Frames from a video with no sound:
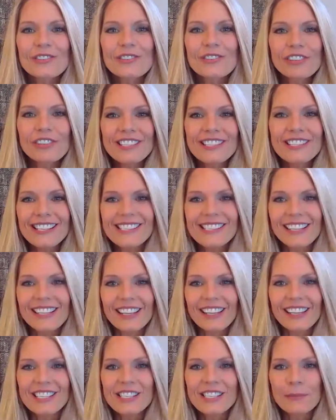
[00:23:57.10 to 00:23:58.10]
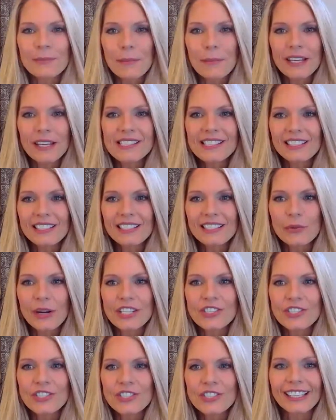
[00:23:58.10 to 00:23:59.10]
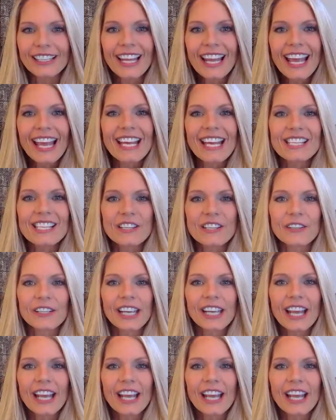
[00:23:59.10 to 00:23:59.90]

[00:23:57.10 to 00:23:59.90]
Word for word: Francesca, this may be a silly question. Is there any